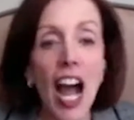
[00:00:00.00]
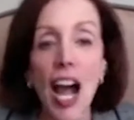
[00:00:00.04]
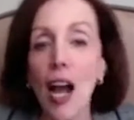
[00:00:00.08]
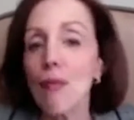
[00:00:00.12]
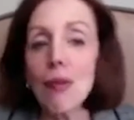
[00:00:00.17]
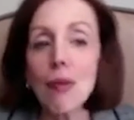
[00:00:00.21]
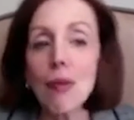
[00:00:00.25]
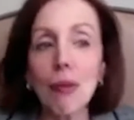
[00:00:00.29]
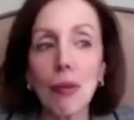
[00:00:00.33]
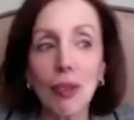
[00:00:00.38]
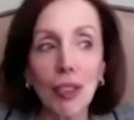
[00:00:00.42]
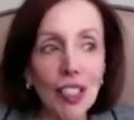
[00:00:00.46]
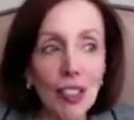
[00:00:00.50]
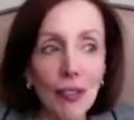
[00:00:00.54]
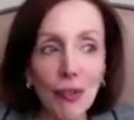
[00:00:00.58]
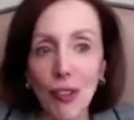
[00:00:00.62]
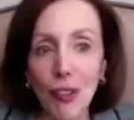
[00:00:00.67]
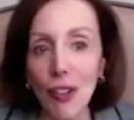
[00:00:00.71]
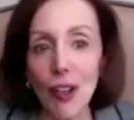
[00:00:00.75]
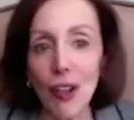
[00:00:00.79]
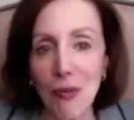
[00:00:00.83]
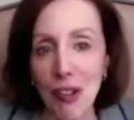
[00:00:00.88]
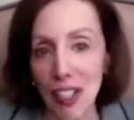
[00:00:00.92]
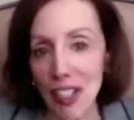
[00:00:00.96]
I'm a
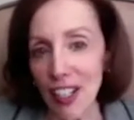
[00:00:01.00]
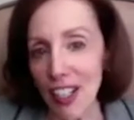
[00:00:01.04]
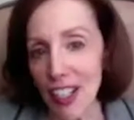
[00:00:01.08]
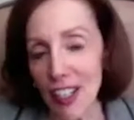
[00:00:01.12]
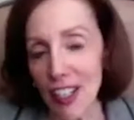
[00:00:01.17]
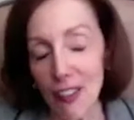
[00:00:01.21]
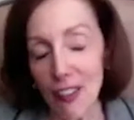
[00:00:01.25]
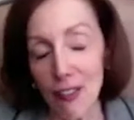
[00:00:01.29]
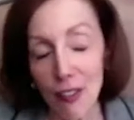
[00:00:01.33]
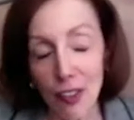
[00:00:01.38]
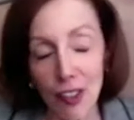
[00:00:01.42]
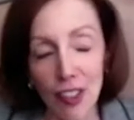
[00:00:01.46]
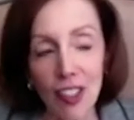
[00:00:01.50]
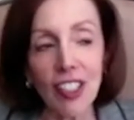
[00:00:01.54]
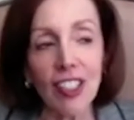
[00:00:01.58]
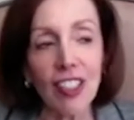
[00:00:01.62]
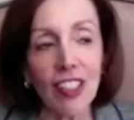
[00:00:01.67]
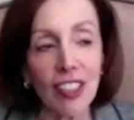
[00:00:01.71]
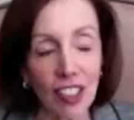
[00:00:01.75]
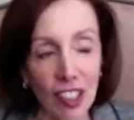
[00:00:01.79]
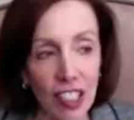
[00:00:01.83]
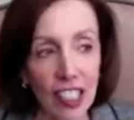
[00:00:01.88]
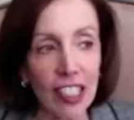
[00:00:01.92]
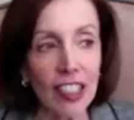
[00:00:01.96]
believer. I mean, I
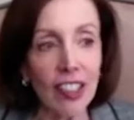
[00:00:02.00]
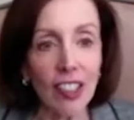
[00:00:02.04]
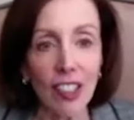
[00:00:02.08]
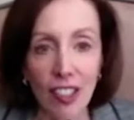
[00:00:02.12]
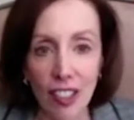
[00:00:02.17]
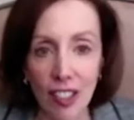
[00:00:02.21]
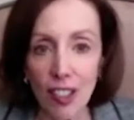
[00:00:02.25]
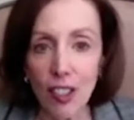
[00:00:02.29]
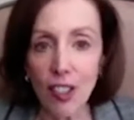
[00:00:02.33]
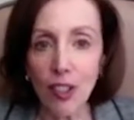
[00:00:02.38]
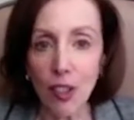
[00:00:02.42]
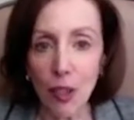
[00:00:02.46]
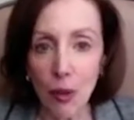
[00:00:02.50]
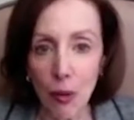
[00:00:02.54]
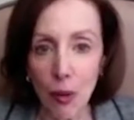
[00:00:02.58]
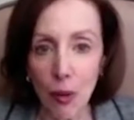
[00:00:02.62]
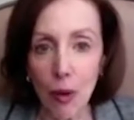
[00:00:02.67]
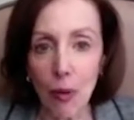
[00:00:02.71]
really like the system.